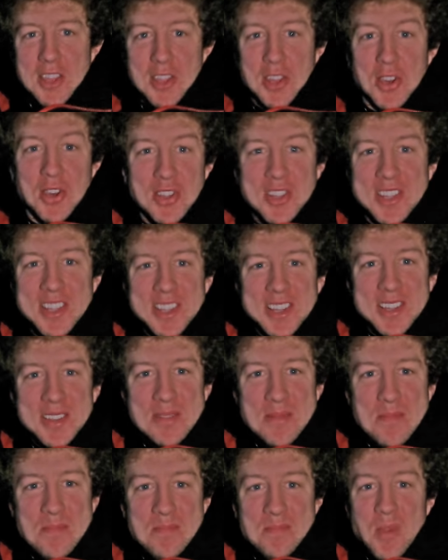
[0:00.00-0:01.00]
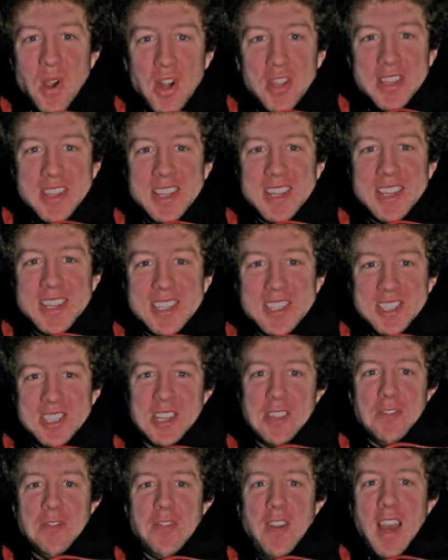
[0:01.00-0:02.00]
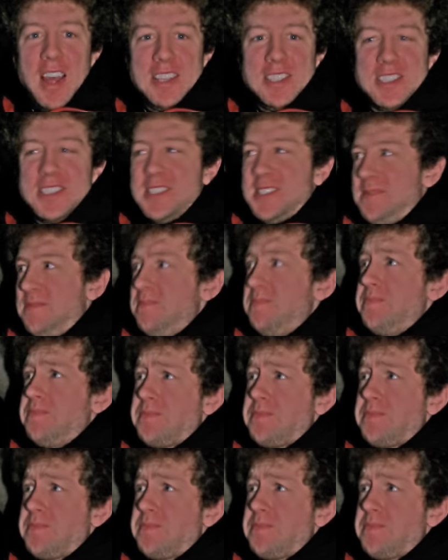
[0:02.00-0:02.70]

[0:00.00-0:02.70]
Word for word: Good morning, sheep fans.